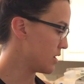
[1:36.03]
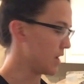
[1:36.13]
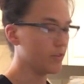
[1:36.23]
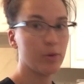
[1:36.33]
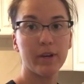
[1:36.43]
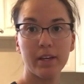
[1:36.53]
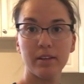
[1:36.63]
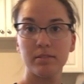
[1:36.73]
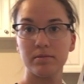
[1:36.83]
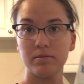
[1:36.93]
every
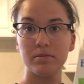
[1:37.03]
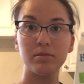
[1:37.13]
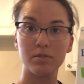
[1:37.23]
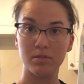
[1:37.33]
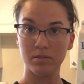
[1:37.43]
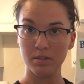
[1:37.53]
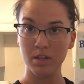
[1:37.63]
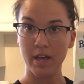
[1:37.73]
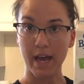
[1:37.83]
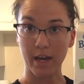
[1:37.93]
week,
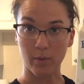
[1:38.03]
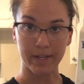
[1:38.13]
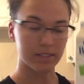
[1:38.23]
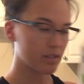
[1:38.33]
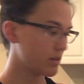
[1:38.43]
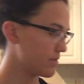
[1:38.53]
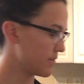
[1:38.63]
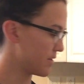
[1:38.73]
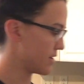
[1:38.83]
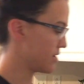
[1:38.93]
egg whites.
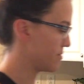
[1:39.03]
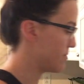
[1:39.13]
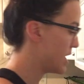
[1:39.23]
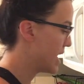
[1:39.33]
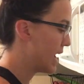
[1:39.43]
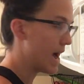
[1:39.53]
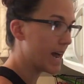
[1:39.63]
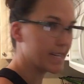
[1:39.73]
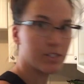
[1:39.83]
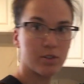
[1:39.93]

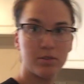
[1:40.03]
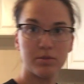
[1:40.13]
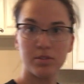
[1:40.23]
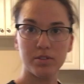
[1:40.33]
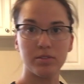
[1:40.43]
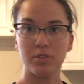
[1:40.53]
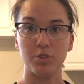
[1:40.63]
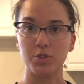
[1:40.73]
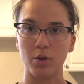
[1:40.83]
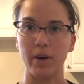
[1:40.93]
I don't
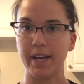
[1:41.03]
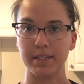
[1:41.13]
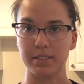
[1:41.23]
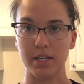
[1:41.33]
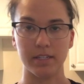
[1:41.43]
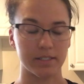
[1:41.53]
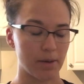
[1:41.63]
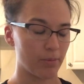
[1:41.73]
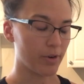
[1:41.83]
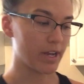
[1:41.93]
use whole eggs and
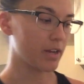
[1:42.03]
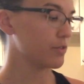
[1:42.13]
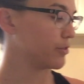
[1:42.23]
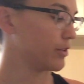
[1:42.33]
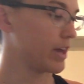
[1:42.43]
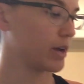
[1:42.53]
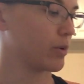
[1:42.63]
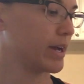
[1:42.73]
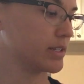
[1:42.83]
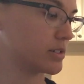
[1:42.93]
separate for the egg
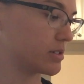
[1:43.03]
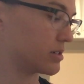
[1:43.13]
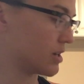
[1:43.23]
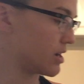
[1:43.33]
whites.